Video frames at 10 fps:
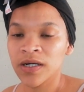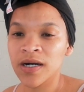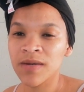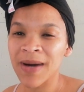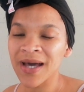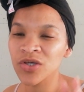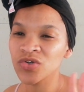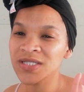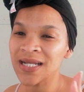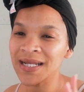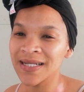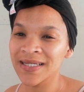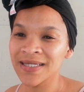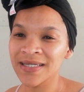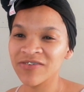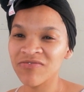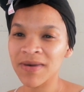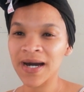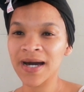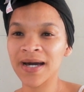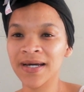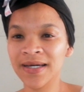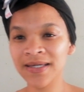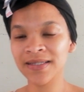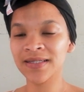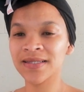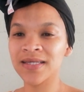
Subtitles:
I usually leave the